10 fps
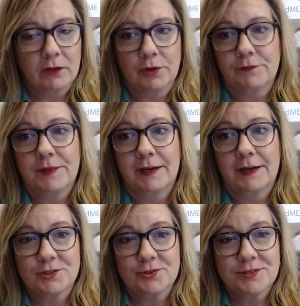I don't know if that
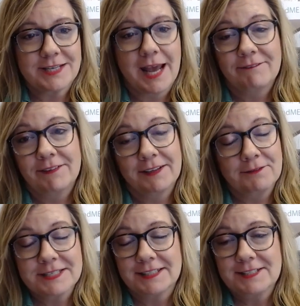answers. Staffing
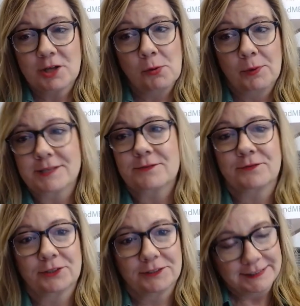obviously is always
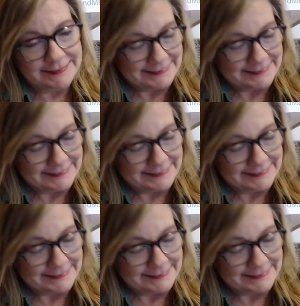for